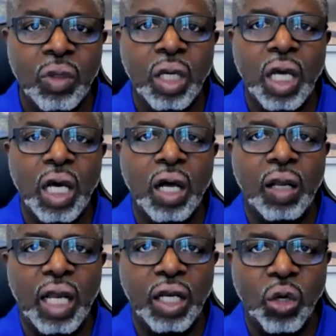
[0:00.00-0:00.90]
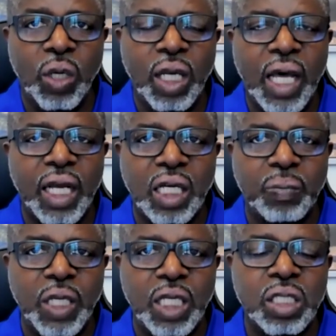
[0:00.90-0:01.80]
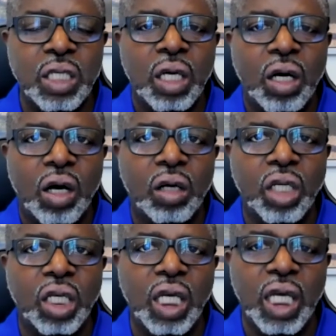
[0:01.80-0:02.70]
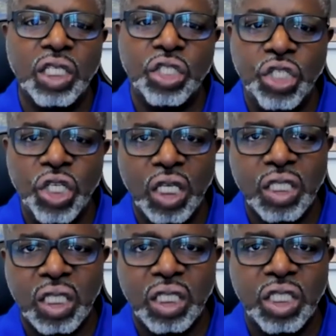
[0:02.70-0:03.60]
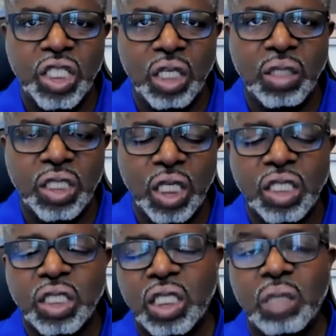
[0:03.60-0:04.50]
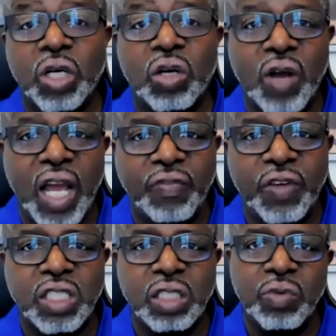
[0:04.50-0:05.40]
Now, although a lot of companies are looking at just the demographics of